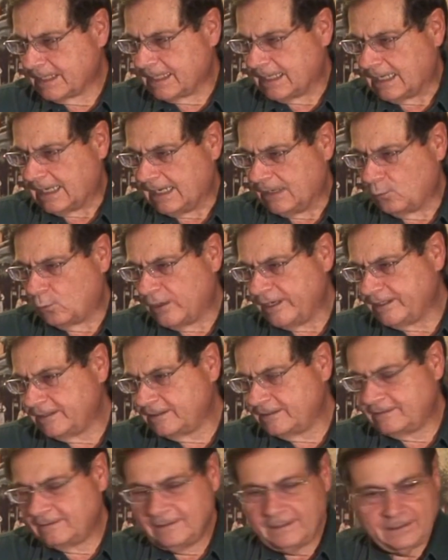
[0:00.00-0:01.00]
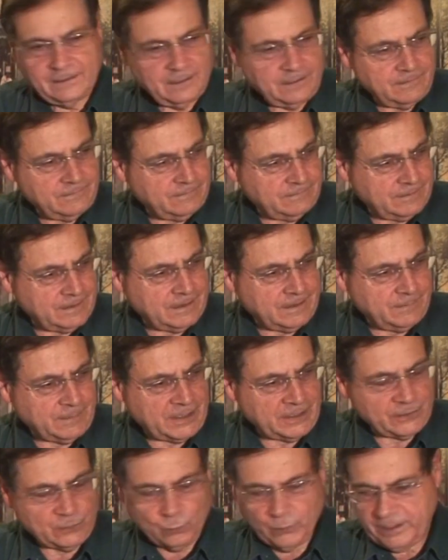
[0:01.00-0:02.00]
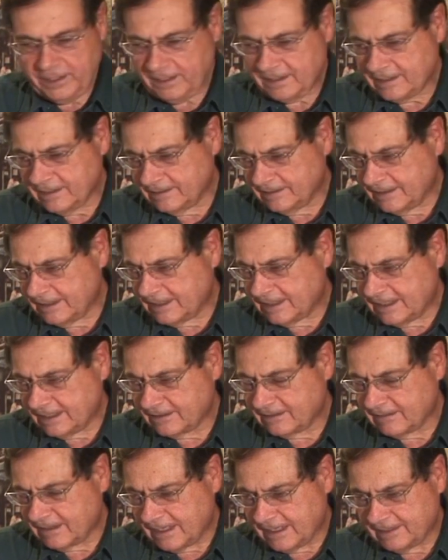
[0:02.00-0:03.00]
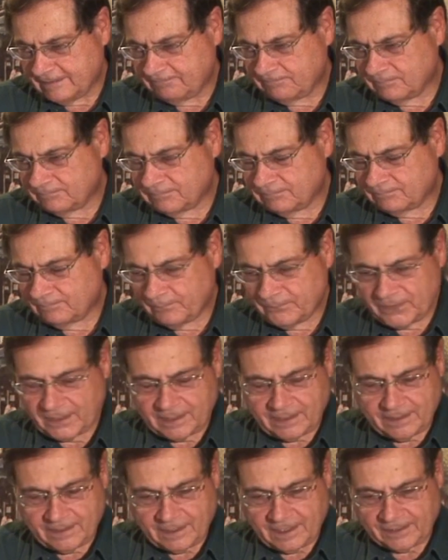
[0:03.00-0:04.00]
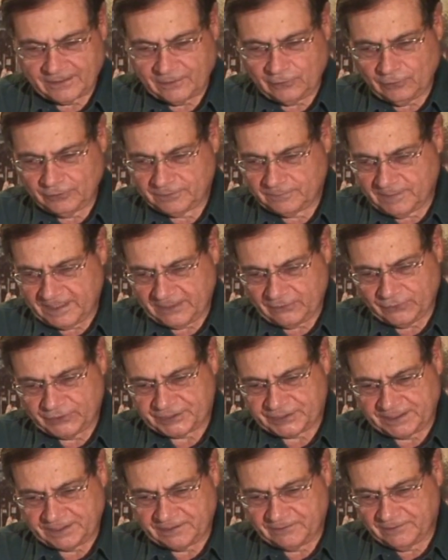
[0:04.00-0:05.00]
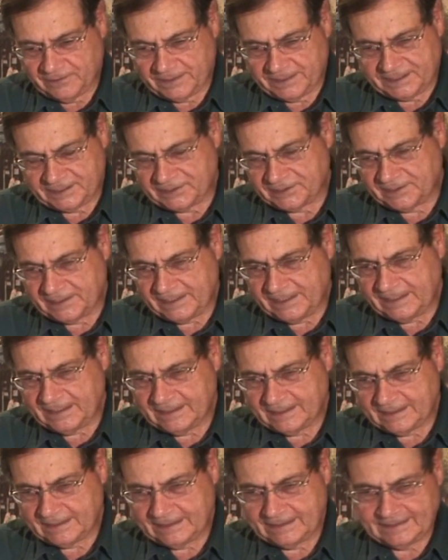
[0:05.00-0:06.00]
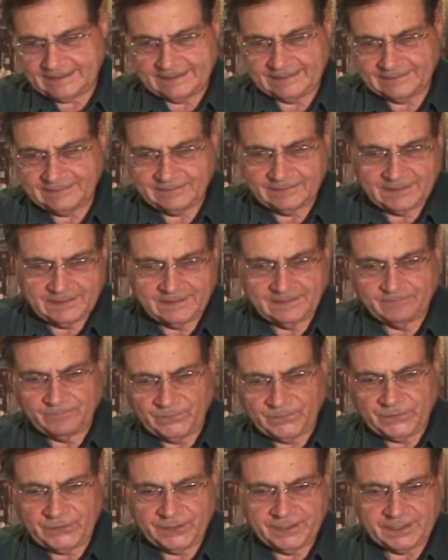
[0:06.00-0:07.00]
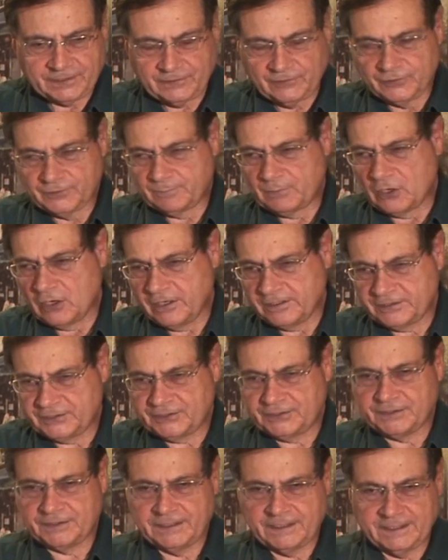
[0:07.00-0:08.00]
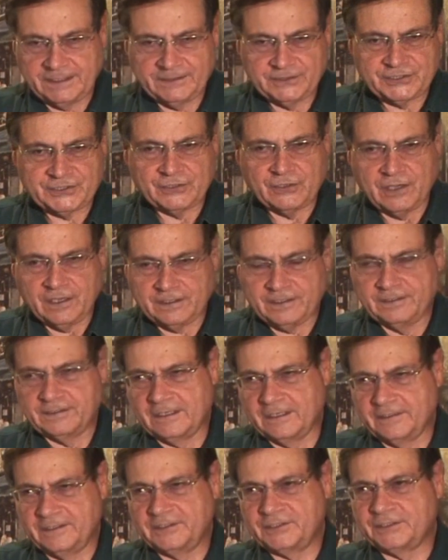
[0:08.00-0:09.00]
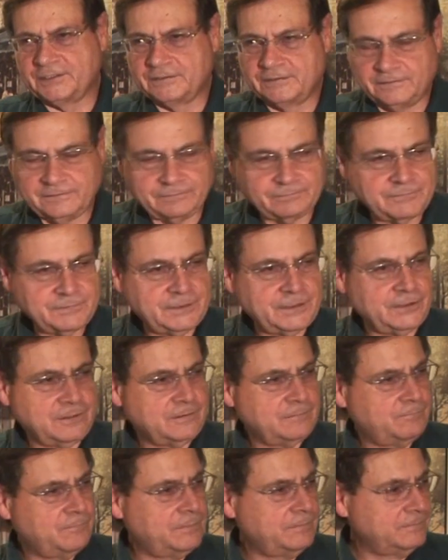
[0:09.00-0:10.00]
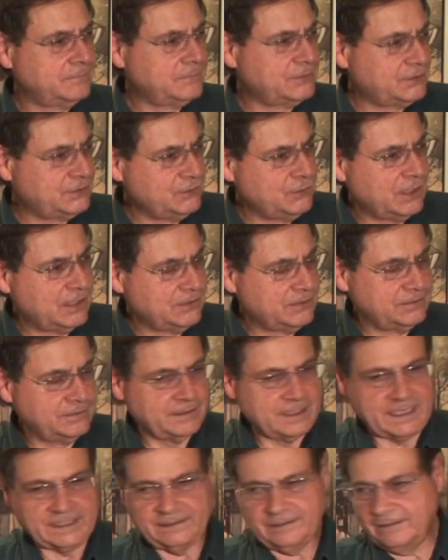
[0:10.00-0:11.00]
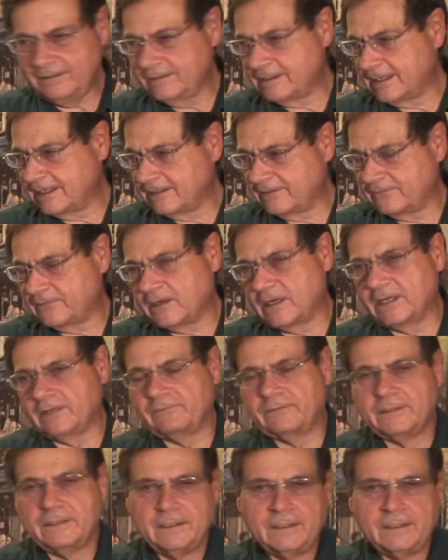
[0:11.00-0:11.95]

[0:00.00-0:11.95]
I waited, about a week, and then I got a hold of Micro Center and I said, hey, you got those parts in stock, and are they still, $219.95?